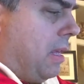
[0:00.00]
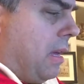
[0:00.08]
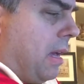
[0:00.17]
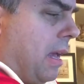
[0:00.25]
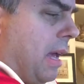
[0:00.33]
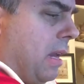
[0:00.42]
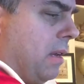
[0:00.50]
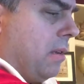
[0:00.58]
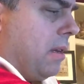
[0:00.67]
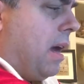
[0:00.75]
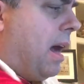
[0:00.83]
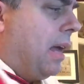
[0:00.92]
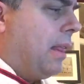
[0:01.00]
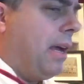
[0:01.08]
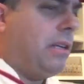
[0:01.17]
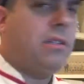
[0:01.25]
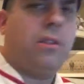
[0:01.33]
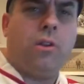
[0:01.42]
again,
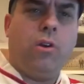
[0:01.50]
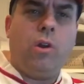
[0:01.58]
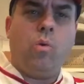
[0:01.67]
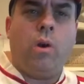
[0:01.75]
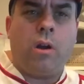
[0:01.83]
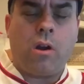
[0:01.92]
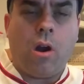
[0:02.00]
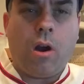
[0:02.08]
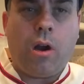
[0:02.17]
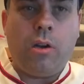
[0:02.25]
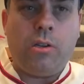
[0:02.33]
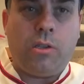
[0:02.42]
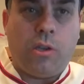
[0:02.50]
highlights 31 cards,